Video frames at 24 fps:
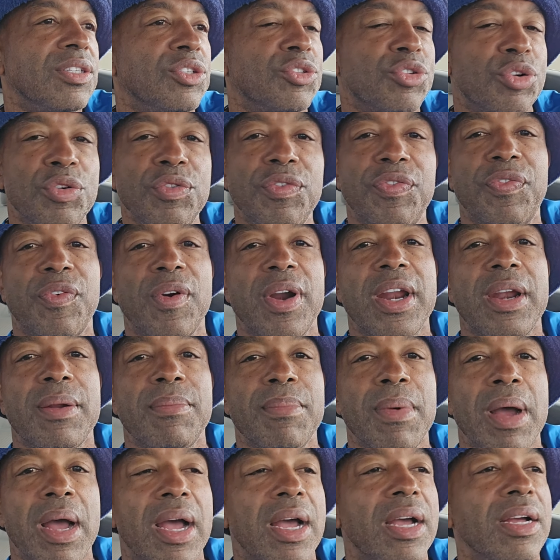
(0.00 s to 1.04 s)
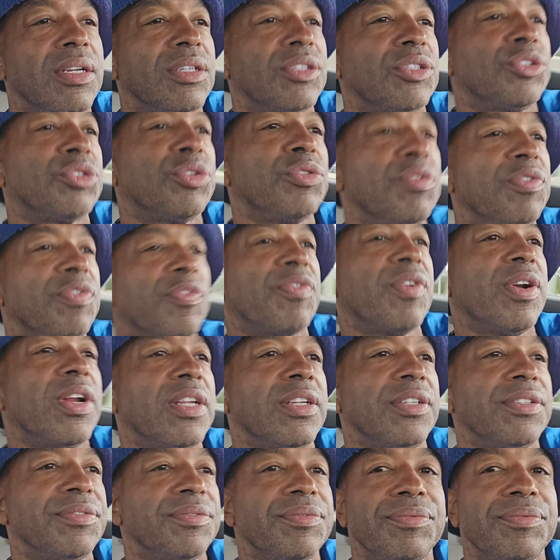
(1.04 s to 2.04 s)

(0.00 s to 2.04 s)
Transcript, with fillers: True friend of mine. True friend.